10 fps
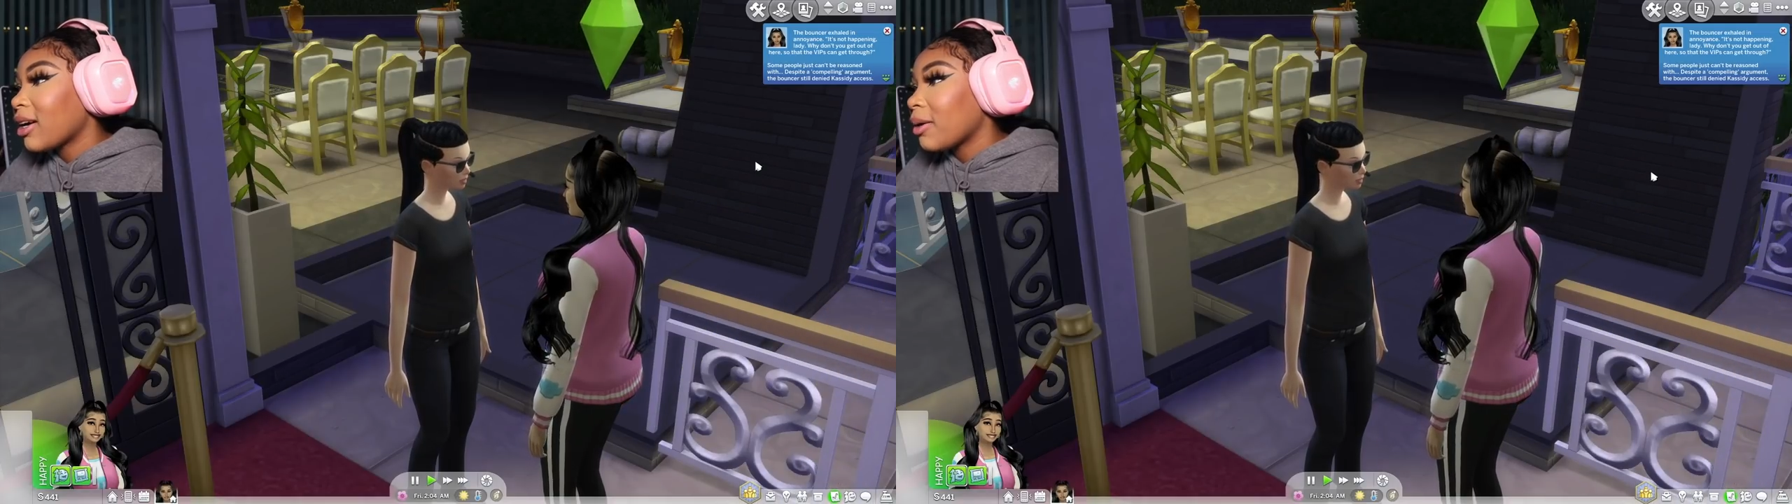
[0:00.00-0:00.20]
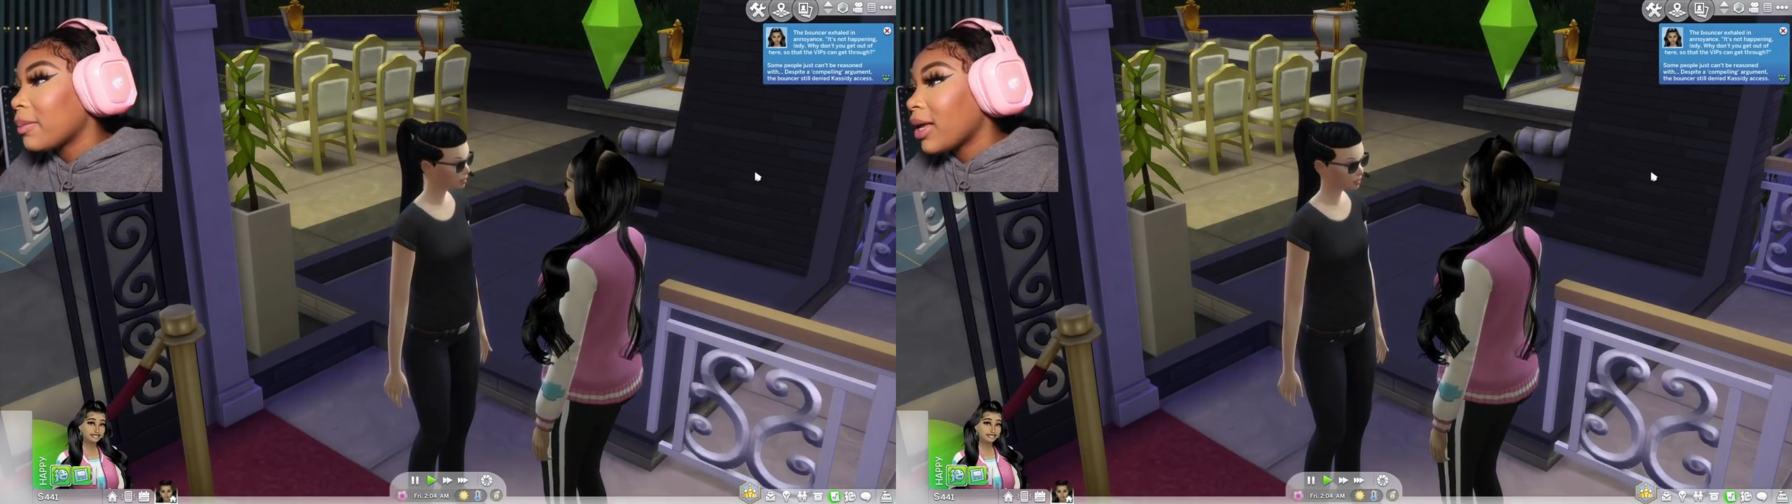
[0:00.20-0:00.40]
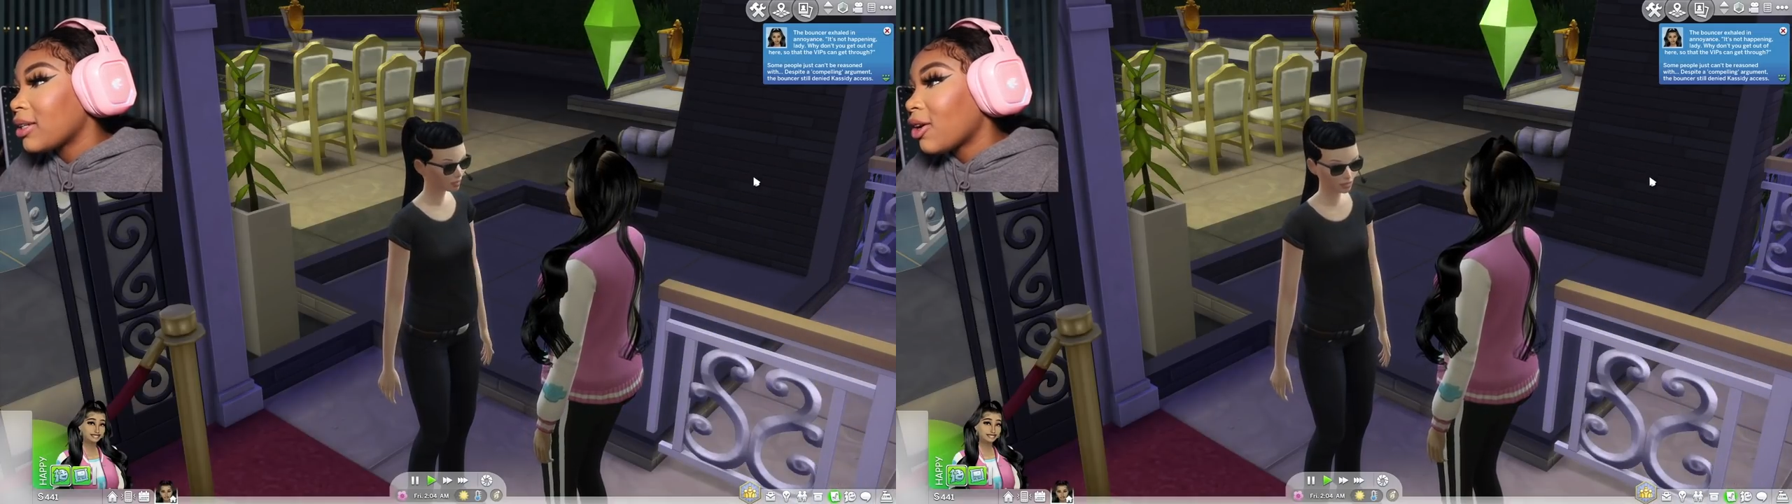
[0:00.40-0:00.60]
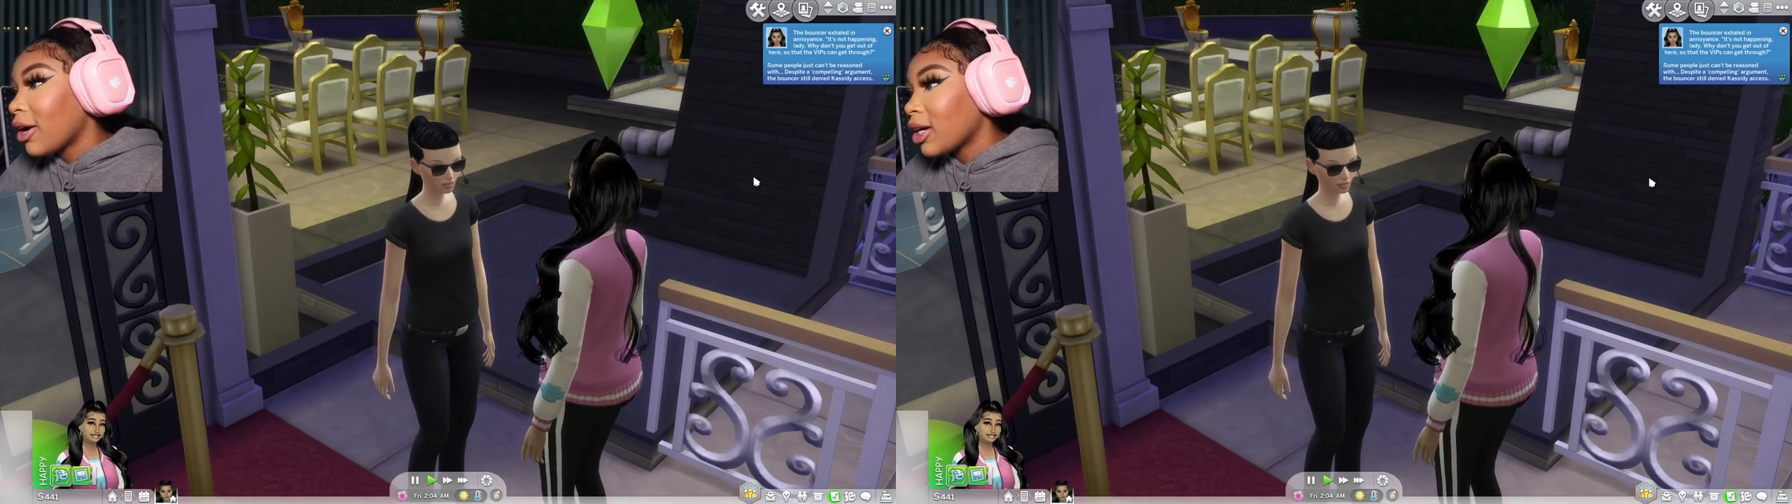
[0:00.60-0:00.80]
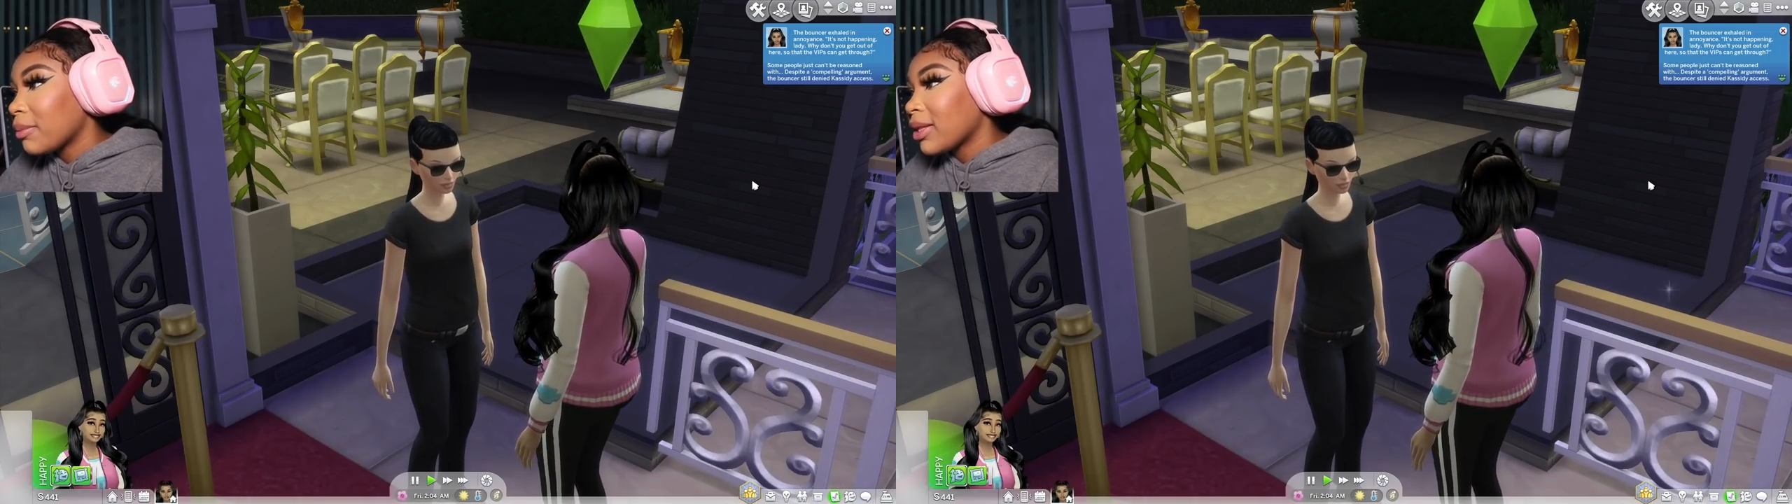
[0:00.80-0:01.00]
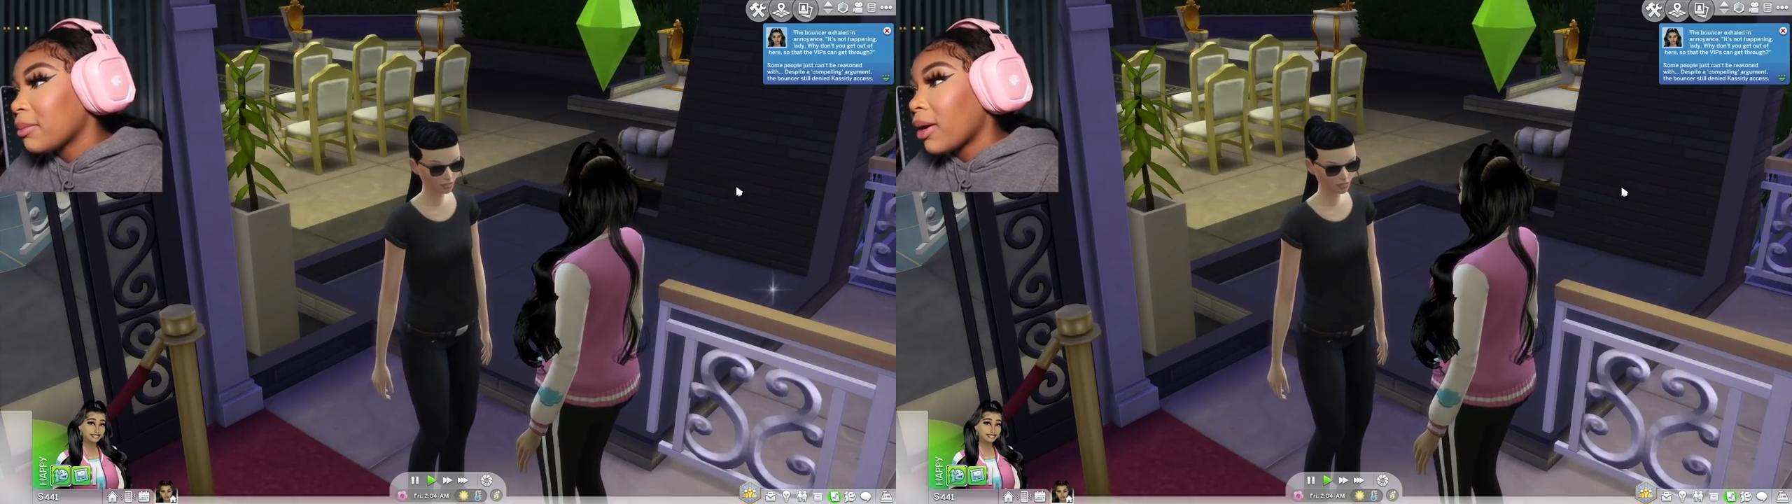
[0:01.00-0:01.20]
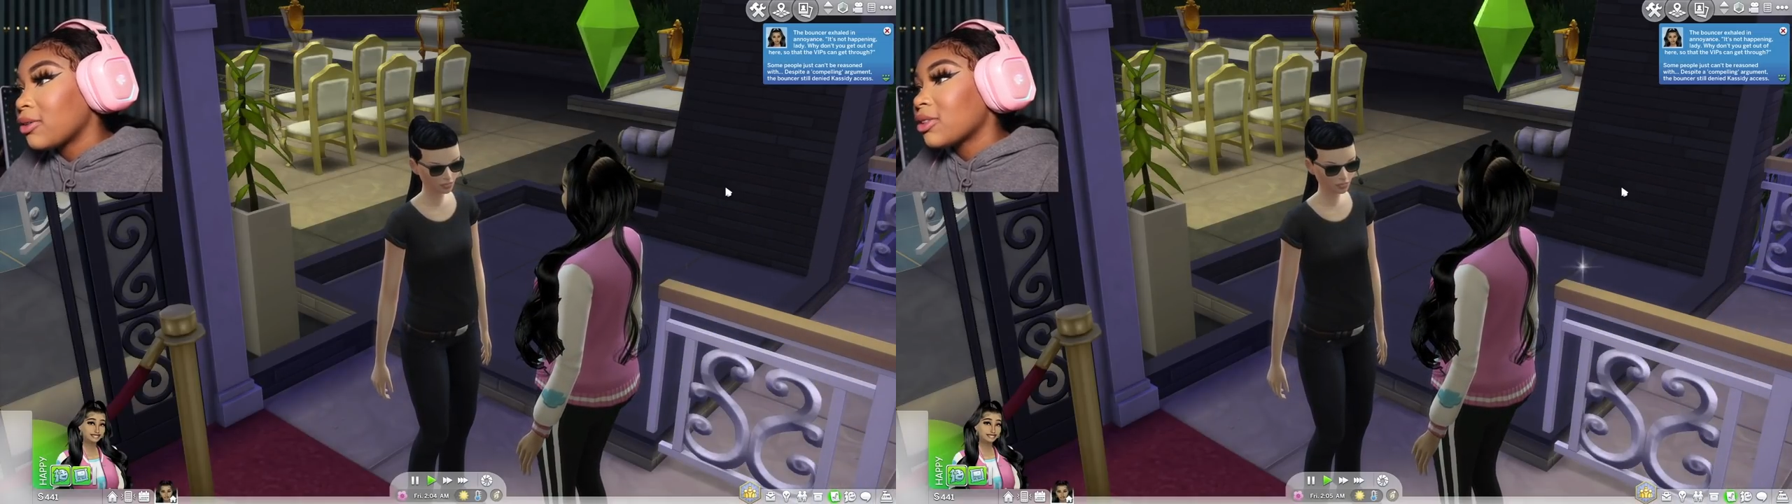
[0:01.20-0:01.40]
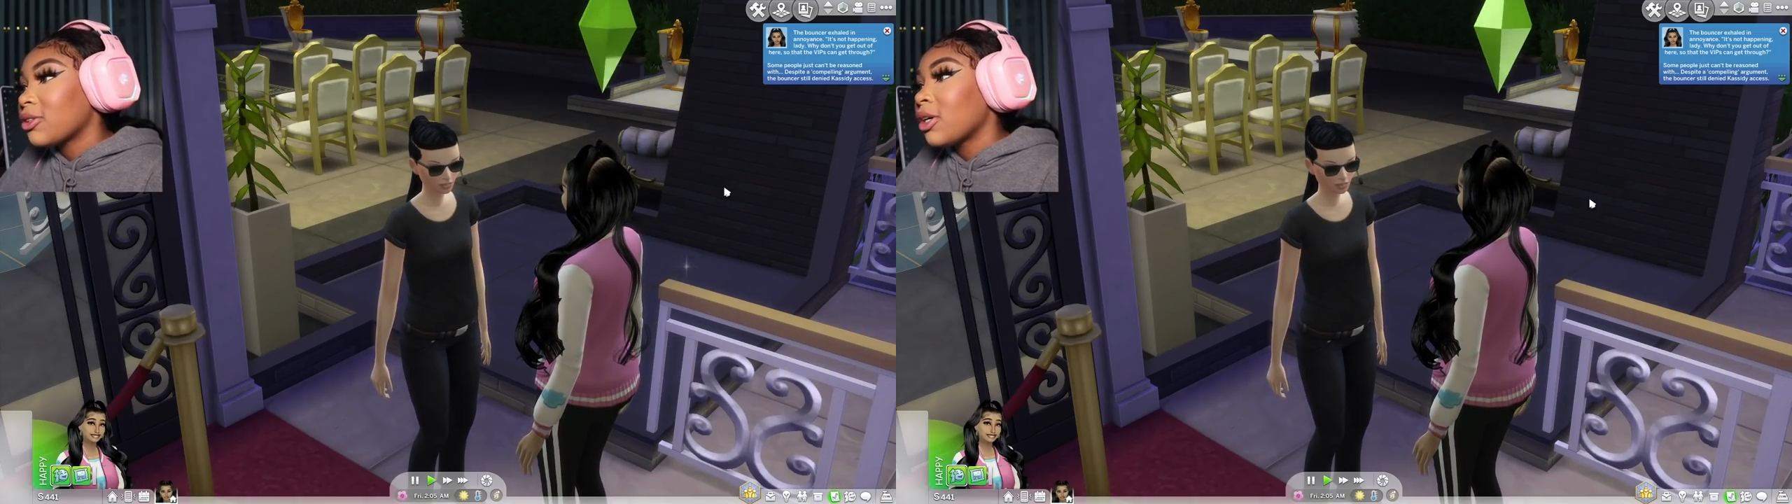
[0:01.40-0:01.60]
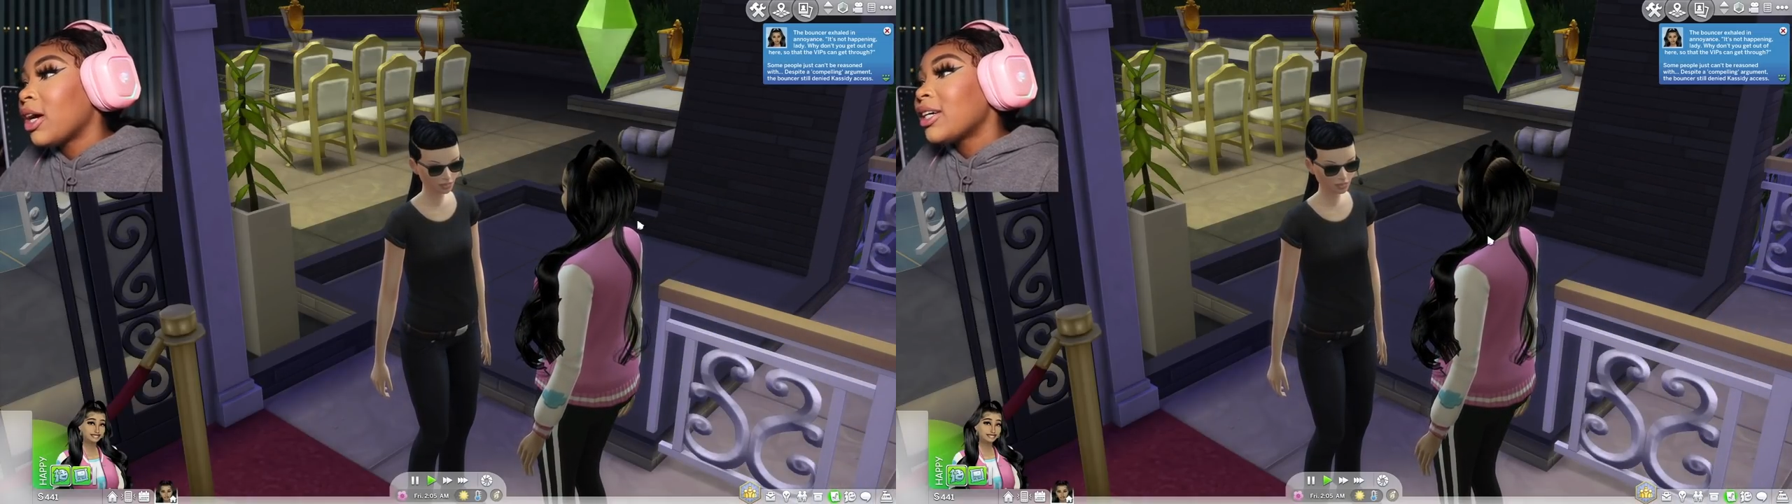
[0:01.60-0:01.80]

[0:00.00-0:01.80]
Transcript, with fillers: a compelling argument the bouncer